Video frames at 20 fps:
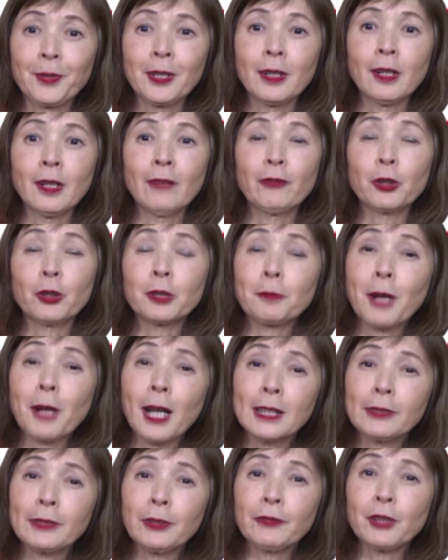For the past
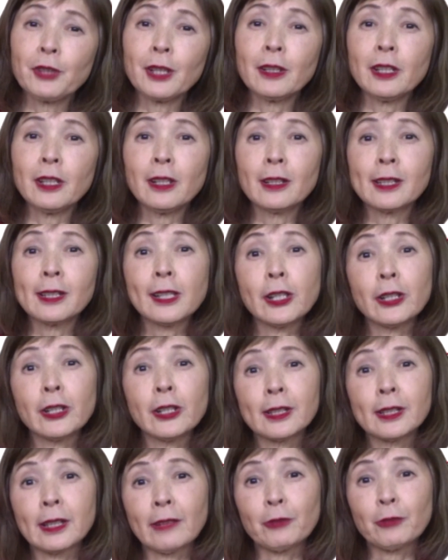15 years here in
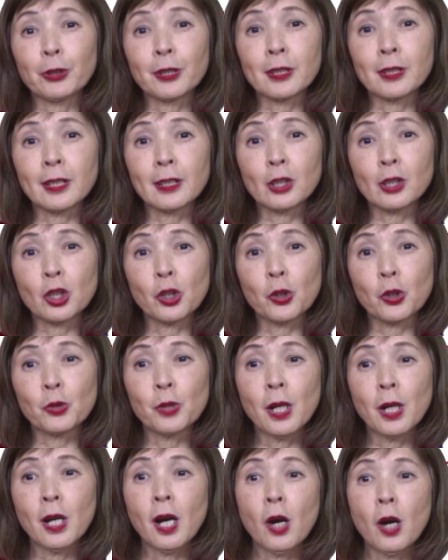San Francisco,
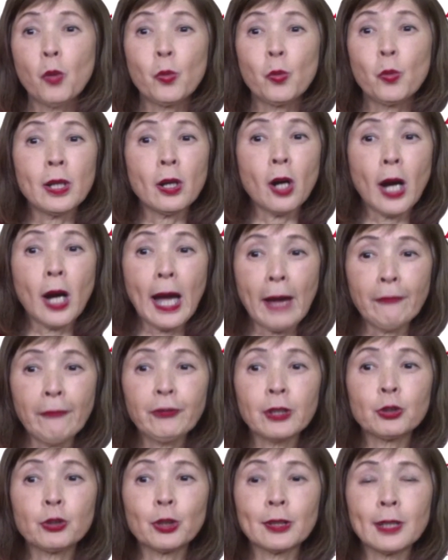we have a
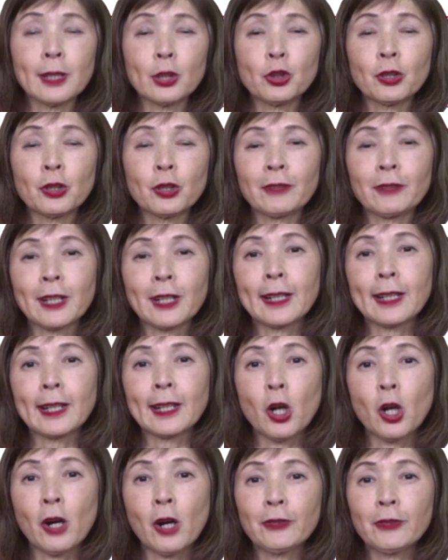tradition of kicking
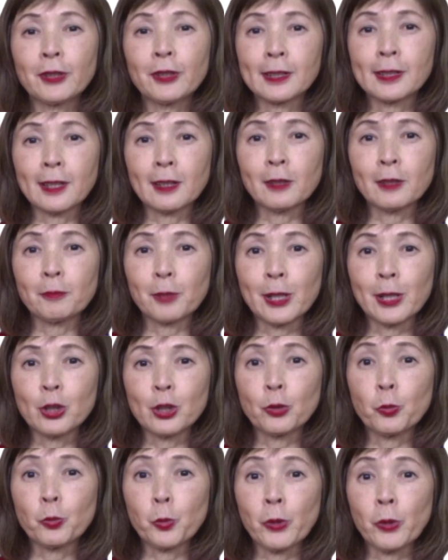off the
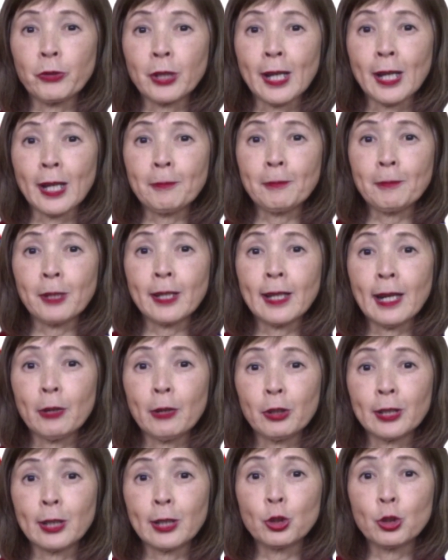celebration with the APA
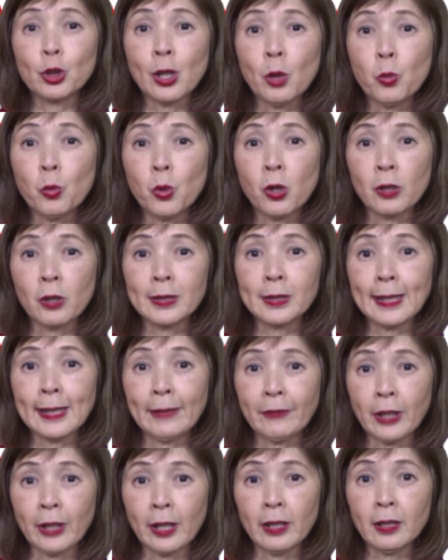Heritage Awards
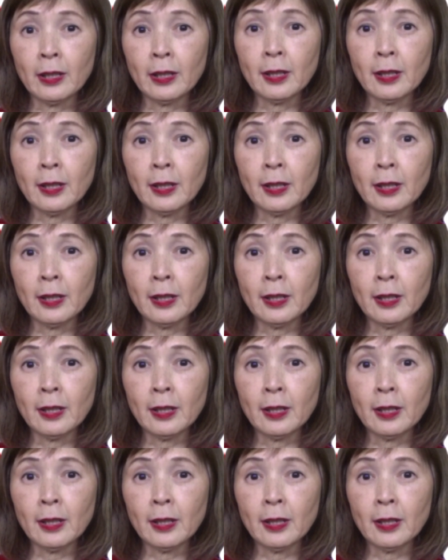event,